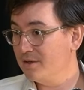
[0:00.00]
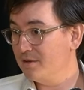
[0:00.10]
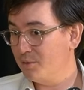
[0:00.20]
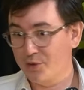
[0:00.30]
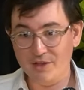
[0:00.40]

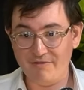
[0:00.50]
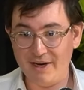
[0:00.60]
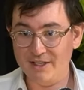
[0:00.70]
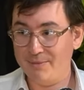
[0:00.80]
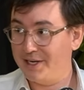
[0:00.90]
We're in the
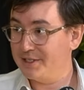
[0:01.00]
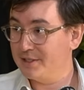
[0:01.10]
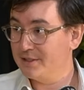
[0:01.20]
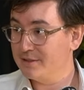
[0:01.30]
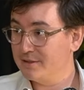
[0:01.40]
final
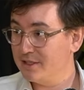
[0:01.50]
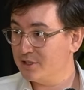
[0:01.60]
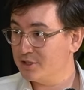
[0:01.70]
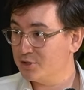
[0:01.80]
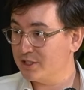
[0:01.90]
mile
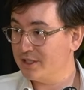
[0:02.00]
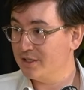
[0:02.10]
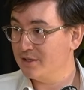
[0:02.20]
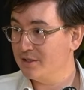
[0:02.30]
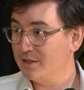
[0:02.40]
industry.
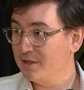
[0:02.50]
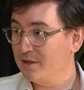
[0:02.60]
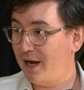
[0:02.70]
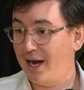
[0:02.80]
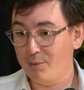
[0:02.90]

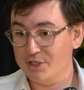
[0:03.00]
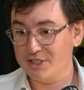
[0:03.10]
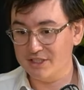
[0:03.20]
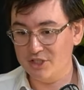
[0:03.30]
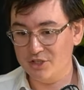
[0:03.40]
I want to
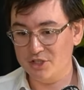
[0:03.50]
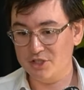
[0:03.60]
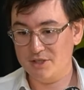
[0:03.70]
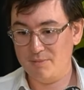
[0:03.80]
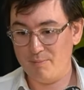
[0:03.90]
continue
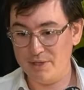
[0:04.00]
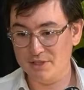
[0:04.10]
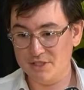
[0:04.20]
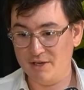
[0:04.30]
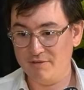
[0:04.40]
to build
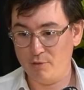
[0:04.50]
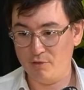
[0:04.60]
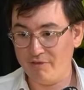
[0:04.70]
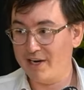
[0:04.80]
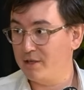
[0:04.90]
stuff for
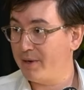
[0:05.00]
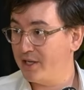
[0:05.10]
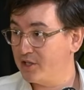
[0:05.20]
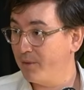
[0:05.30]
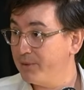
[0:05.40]
final
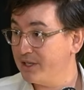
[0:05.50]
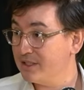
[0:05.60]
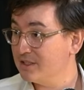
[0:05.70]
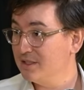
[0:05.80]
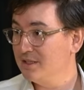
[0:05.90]
mile
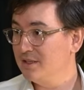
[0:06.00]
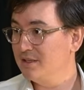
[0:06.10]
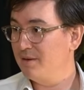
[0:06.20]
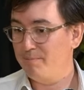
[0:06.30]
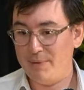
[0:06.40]
companies.
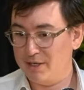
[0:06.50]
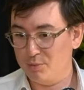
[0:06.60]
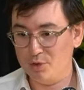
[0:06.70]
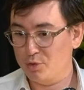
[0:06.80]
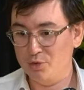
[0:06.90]
Better
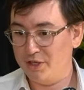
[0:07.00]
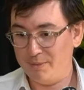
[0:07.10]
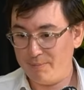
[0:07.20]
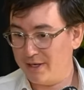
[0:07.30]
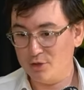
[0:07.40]
recruiting,
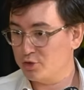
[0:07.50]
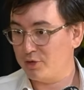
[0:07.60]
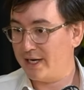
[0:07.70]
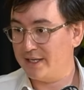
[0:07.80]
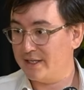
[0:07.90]
better
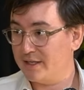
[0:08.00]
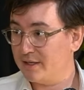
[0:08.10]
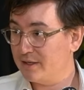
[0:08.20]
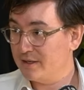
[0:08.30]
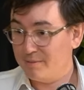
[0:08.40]
tracking,
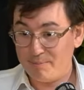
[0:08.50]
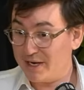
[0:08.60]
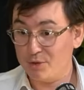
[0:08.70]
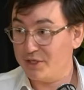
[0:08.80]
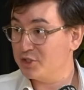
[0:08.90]

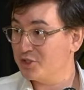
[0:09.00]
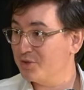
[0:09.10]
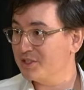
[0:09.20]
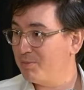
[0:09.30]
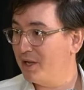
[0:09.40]
better
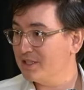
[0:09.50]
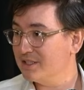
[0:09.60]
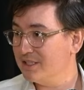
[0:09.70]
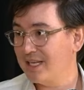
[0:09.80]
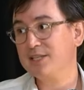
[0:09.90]
insurance
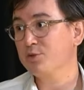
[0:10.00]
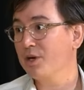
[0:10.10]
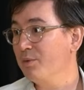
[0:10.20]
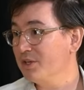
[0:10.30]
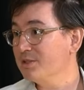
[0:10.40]
policies. That's where I
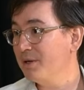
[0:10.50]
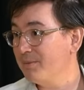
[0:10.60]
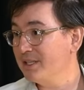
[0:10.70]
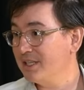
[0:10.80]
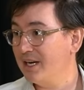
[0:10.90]
want to spend my
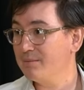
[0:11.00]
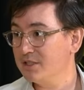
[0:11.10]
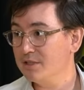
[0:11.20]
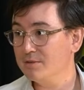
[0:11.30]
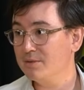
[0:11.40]
time.
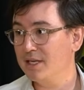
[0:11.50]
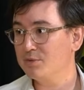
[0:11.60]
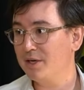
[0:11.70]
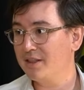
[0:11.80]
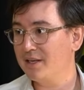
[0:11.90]
So that's
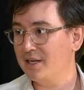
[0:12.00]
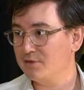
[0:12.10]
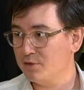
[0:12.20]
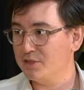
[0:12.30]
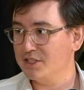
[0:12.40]
why I think I
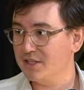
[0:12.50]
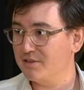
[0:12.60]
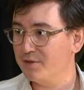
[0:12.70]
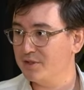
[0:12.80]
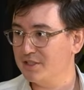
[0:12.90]
told these other
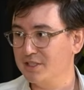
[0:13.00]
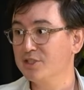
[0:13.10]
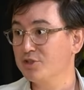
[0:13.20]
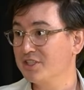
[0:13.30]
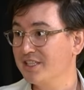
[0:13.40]
folks, it's
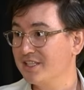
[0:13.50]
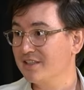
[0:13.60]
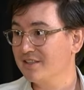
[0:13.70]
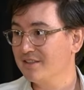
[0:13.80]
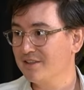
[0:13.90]
interesting,
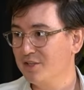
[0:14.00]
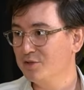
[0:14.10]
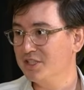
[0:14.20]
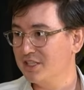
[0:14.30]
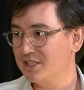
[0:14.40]

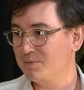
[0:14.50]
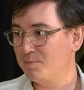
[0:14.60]
use it.